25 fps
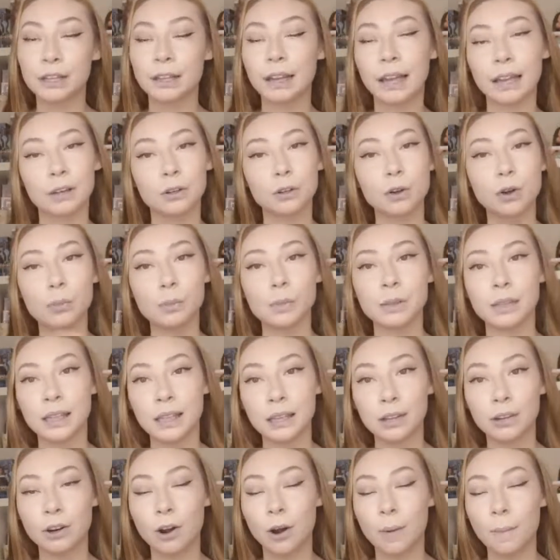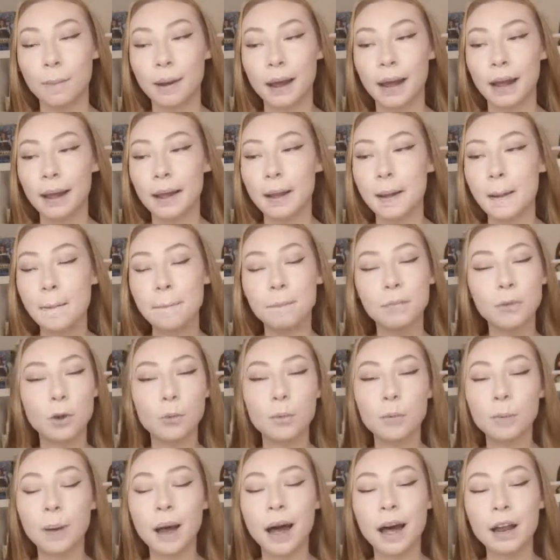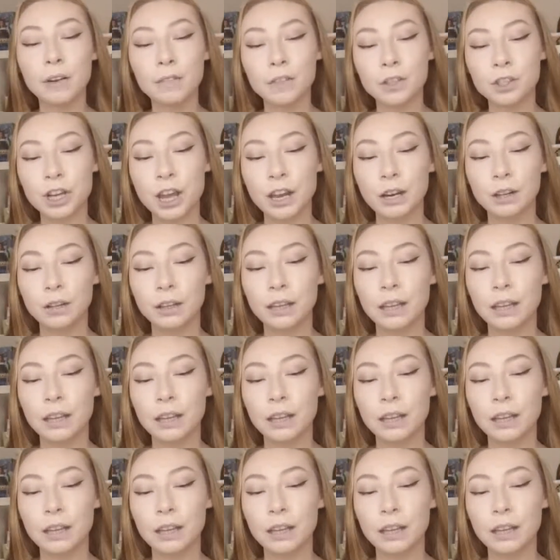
like normal here on my normal part of the channel.